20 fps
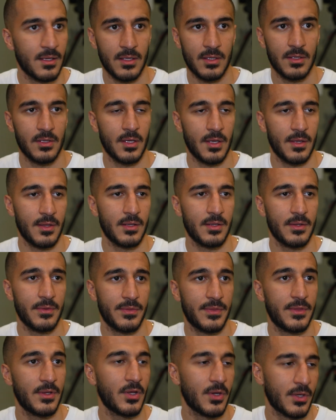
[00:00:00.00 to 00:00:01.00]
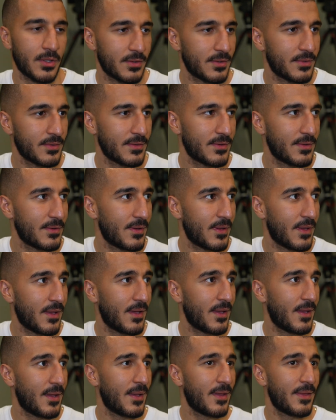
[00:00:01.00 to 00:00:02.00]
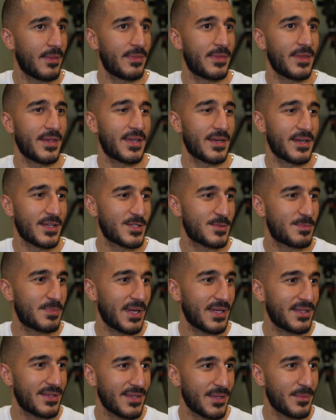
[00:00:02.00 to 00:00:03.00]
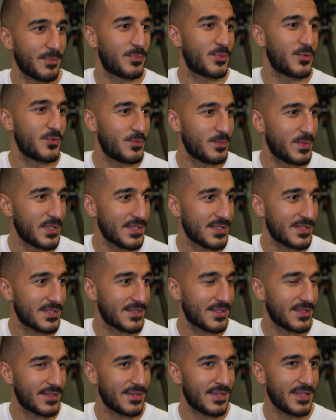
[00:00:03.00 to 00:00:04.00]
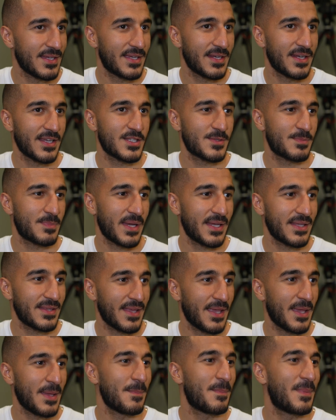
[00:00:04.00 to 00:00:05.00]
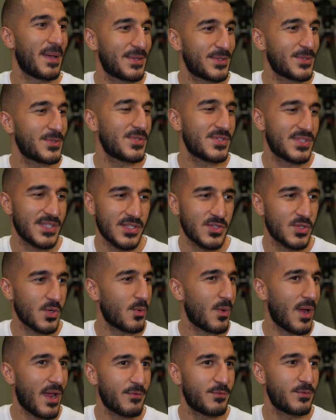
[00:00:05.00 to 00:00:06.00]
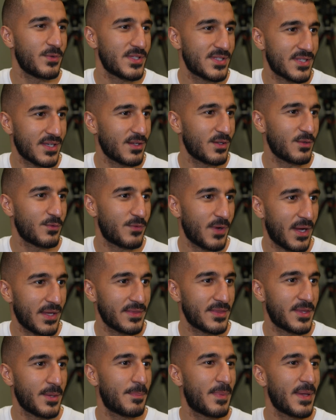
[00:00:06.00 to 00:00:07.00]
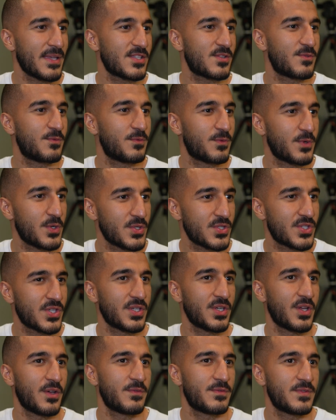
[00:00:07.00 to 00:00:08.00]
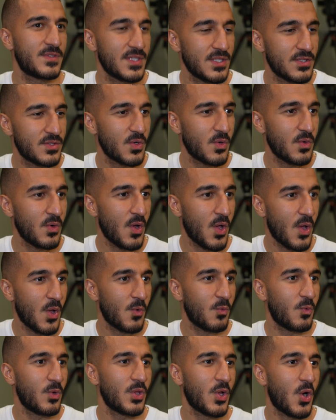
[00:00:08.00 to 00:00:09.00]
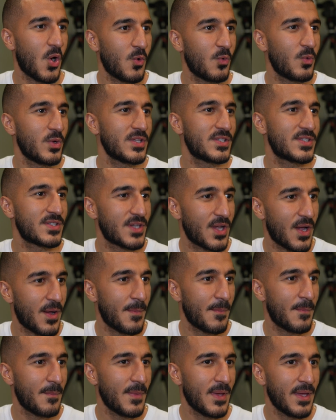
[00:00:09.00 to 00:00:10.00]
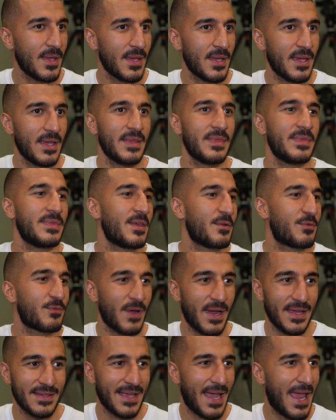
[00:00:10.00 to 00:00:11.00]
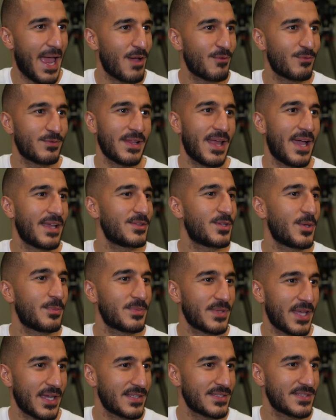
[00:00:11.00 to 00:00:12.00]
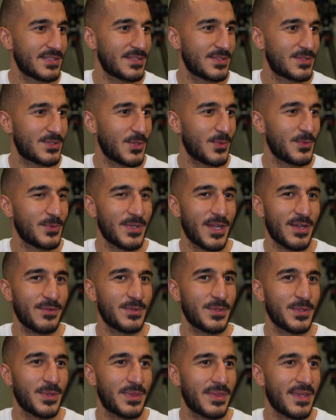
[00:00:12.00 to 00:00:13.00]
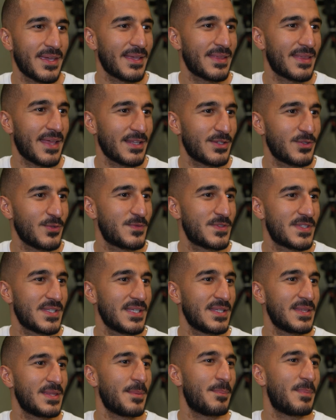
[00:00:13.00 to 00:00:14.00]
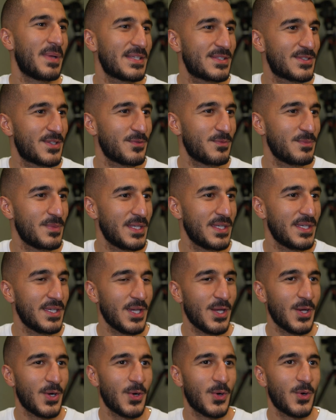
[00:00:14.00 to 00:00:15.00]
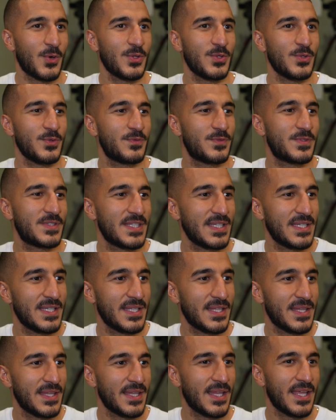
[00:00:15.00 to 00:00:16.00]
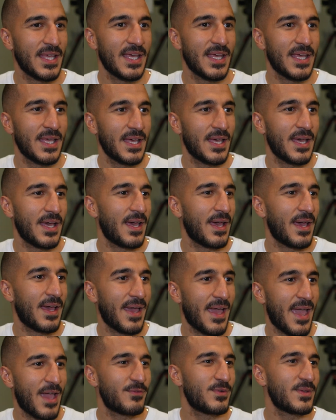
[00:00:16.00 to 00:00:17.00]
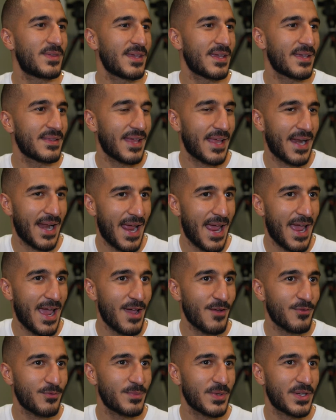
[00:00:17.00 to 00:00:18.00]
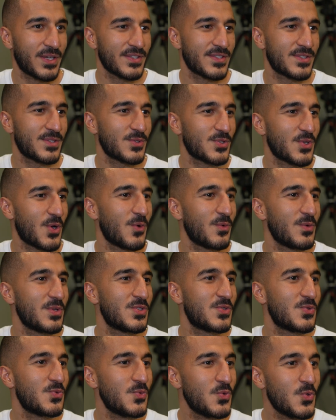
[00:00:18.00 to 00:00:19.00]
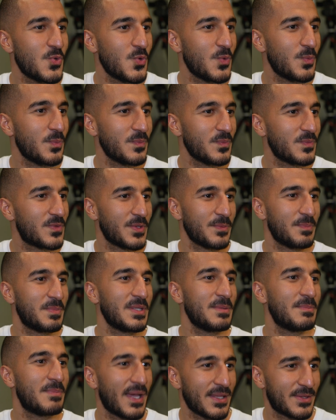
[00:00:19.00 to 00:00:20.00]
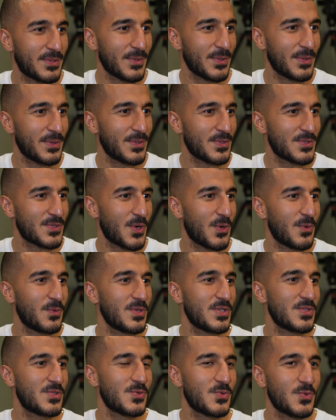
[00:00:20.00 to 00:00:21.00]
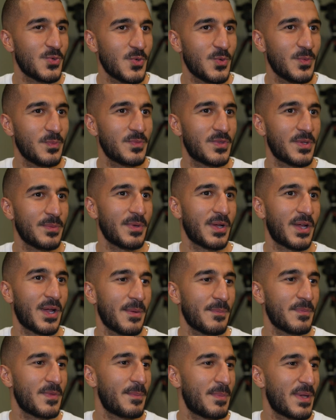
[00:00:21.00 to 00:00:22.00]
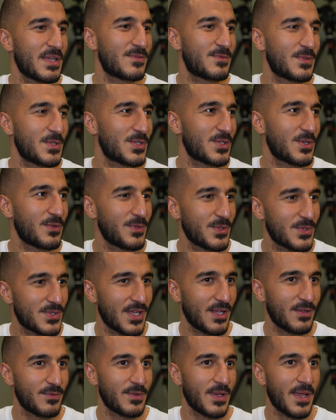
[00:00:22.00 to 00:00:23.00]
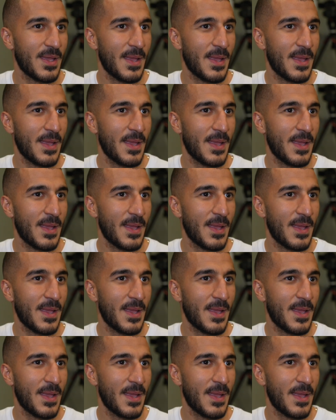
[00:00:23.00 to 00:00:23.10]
Yeah, look, they can expect improvements. They can expect a better Zizo every single fight. The best version of Zizo will always come in the fight I have lined up next. So never think that you've seen the best of me or you've seen everything that I have, because there's always room to be better. There's always room to become the best version of yourself.